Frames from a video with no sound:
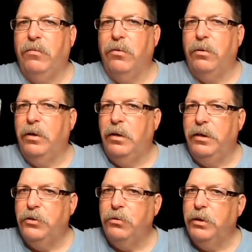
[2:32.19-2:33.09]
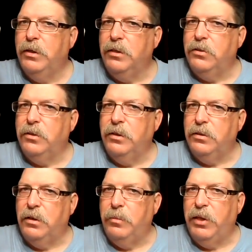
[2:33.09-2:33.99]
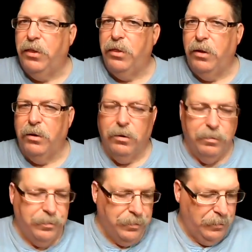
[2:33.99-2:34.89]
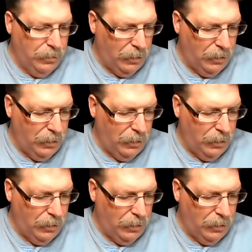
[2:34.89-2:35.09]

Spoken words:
Grapefruit glycerin is a little bit thinner